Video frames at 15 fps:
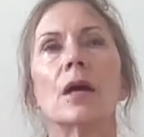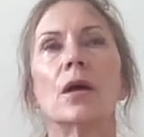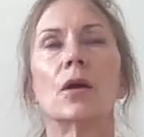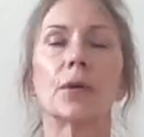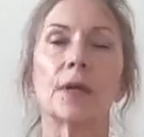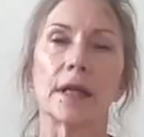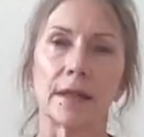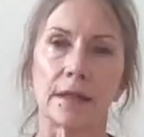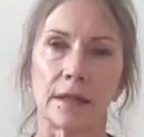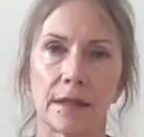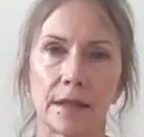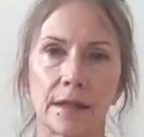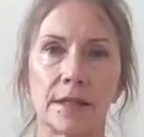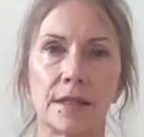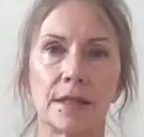Okay,
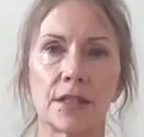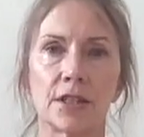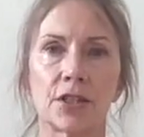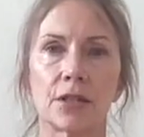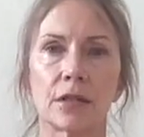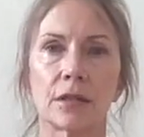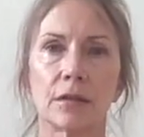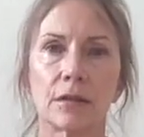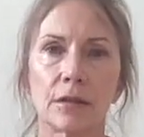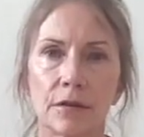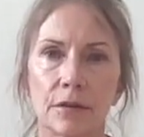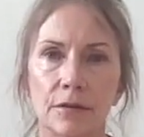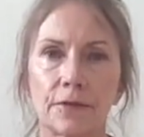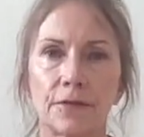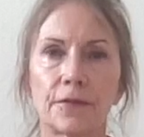ignition,
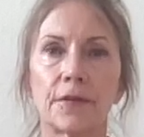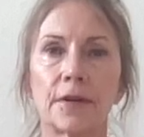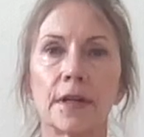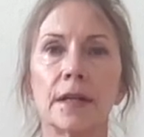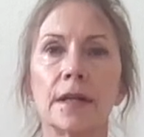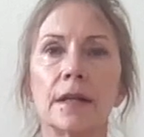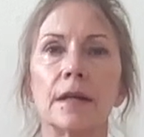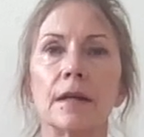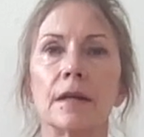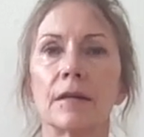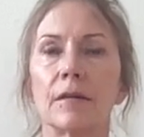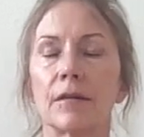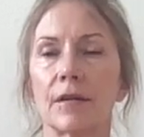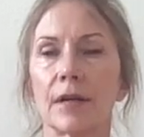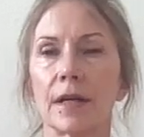free
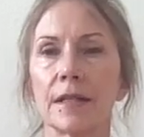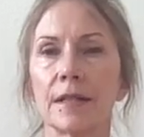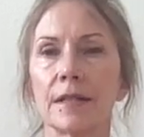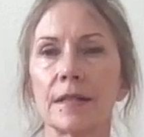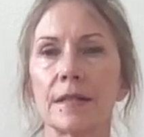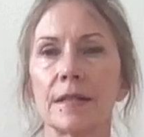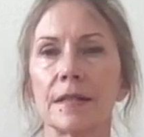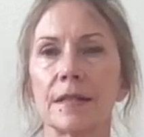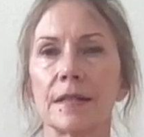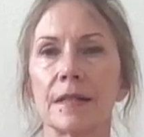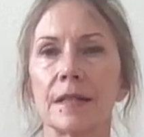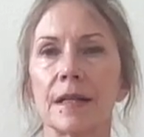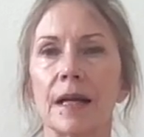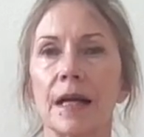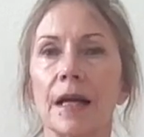rise,
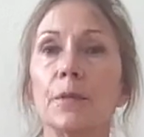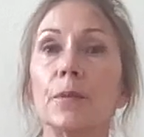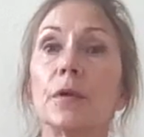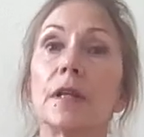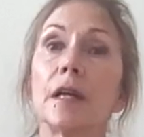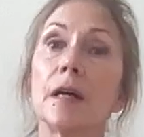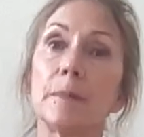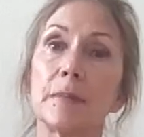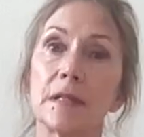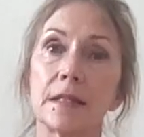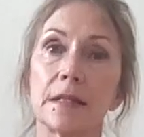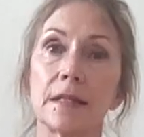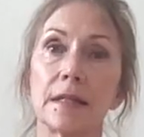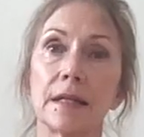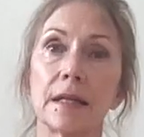and what happens
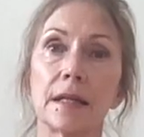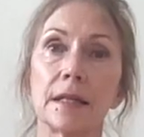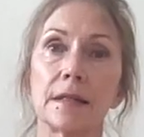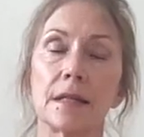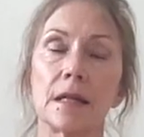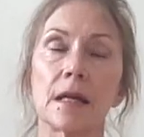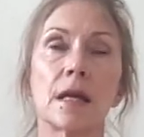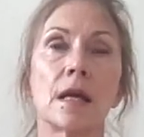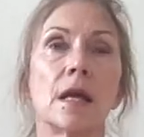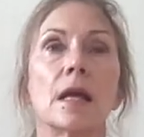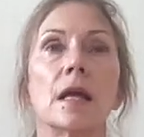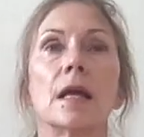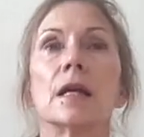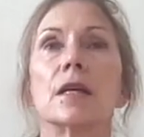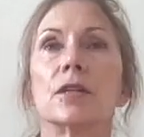in the end?
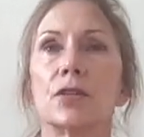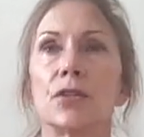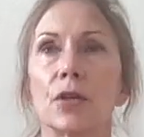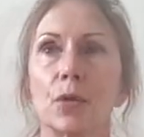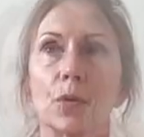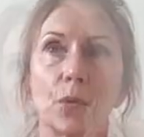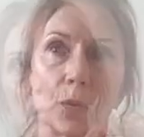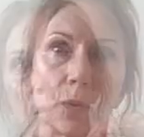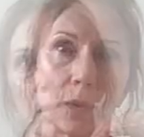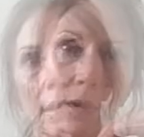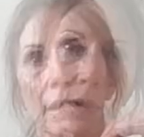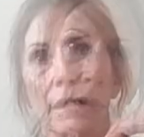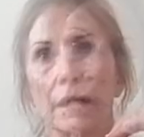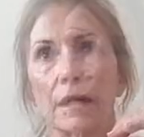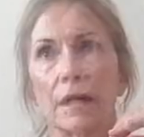So
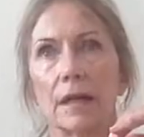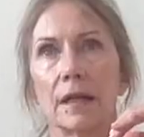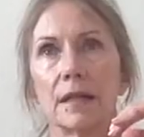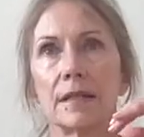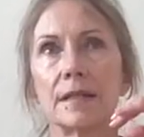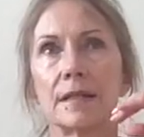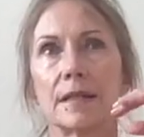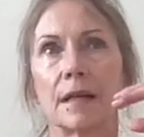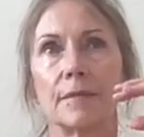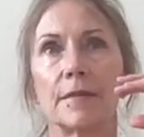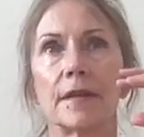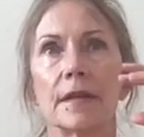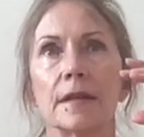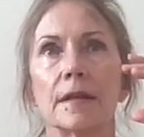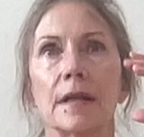it's
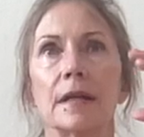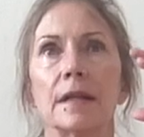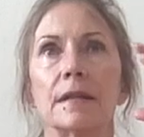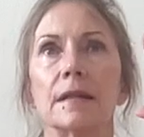something that